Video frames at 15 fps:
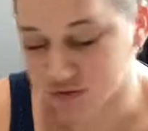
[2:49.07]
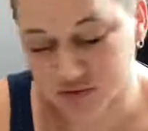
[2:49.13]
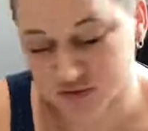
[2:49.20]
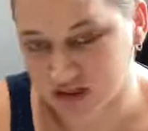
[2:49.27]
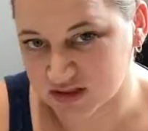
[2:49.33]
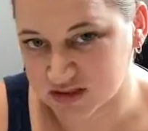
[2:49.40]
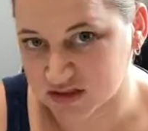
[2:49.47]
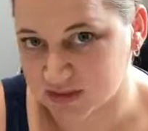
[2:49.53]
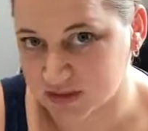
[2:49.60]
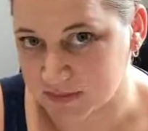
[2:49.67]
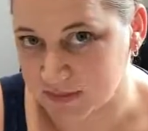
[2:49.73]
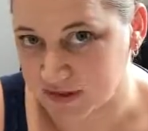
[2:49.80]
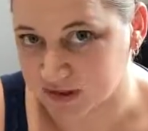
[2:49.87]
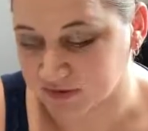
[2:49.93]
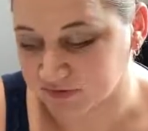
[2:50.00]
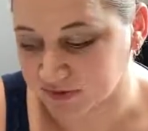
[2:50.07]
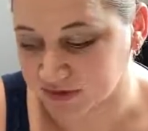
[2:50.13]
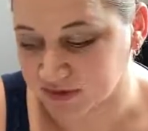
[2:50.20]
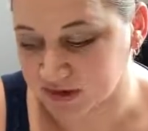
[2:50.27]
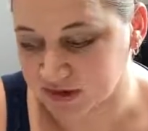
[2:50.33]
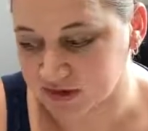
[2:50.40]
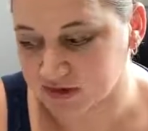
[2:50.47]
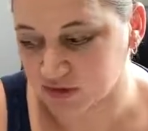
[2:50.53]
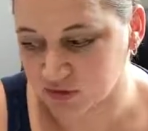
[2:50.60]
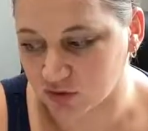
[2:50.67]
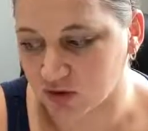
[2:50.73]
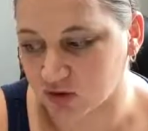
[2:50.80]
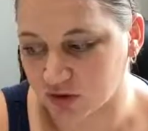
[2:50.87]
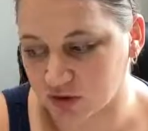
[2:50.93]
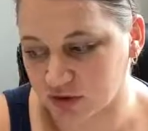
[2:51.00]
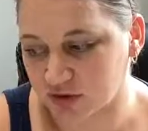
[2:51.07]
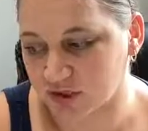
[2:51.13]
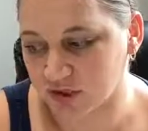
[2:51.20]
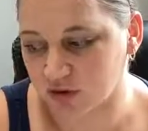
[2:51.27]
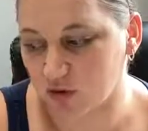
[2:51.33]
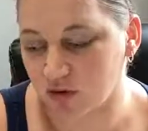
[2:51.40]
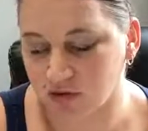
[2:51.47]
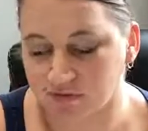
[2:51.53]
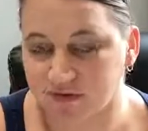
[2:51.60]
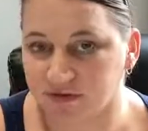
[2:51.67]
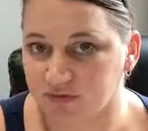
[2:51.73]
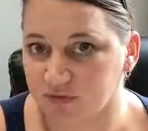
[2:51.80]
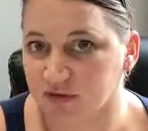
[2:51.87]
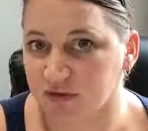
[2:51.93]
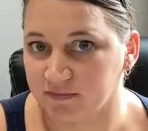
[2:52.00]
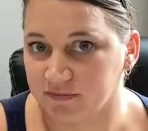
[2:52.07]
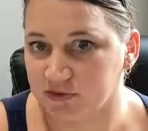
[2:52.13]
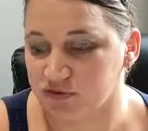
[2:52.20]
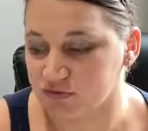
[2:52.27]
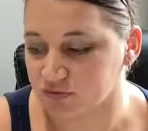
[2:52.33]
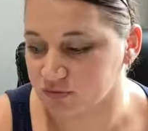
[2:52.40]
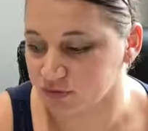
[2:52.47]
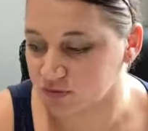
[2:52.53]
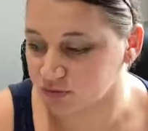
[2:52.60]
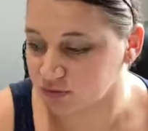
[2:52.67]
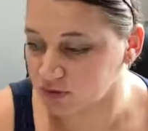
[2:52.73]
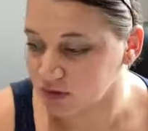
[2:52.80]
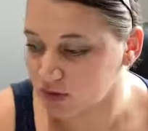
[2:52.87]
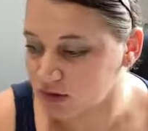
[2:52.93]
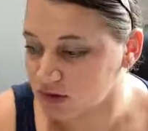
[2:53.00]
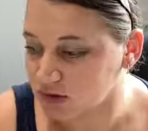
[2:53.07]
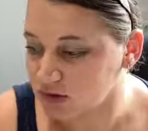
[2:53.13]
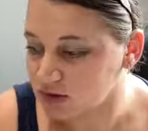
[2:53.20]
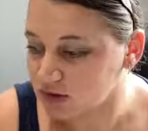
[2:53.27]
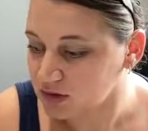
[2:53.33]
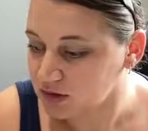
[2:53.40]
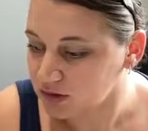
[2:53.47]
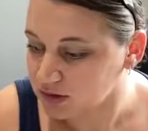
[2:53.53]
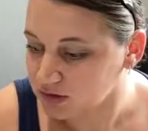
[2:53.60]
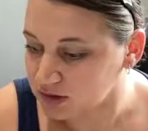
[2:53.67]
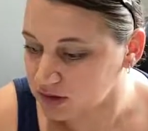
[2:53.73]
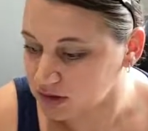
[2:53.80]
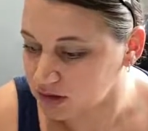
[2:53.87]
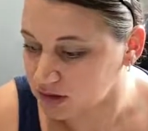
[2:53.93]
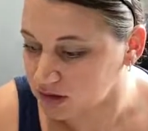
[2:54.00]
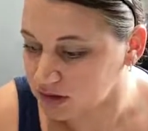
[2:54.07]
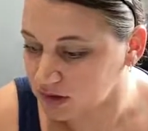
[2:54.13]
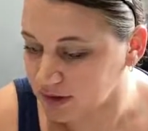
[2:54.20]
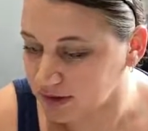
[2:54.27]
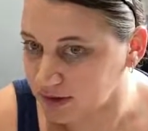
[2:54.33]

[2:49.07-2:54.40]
that's the main difference. It is a little harder to get qualified for a conventional loan. The